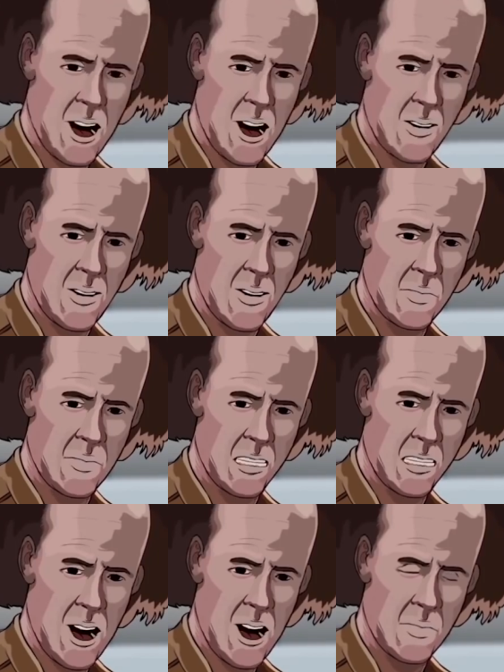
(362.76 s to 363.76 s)
My
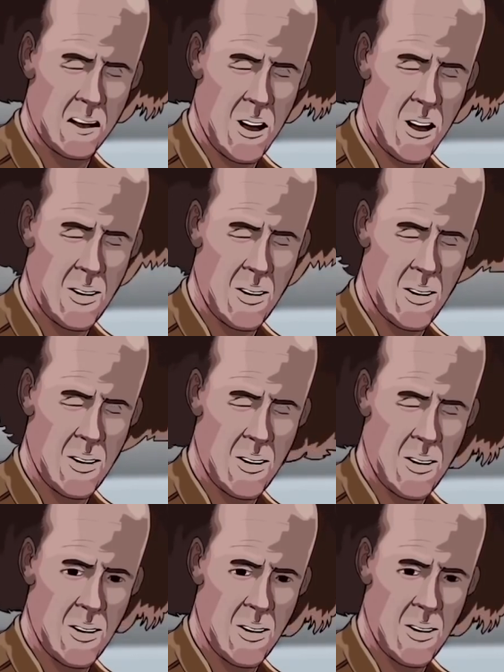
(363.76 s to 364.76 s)
hair is a bird.
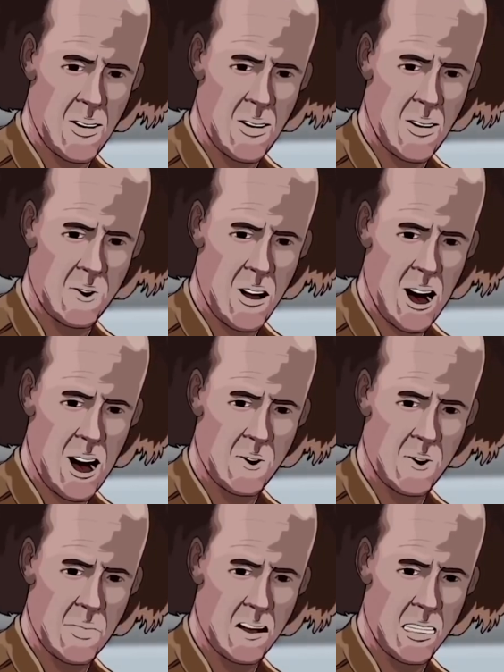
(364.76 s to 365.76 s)
Your
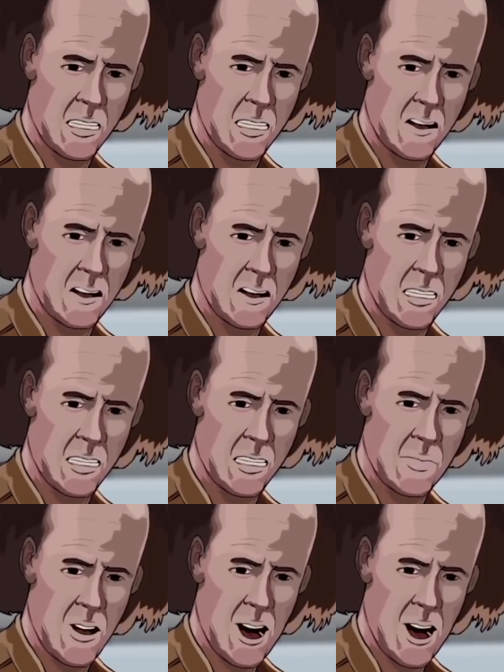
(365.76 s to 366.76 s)
argument
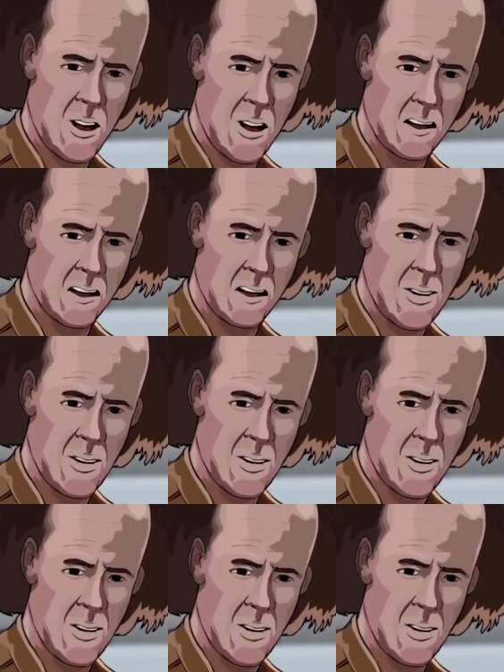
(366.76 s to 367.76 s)
is
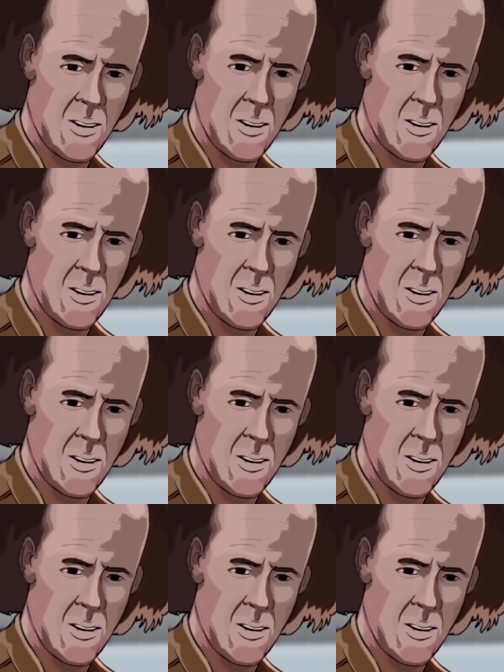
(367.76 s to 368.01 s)
invalid.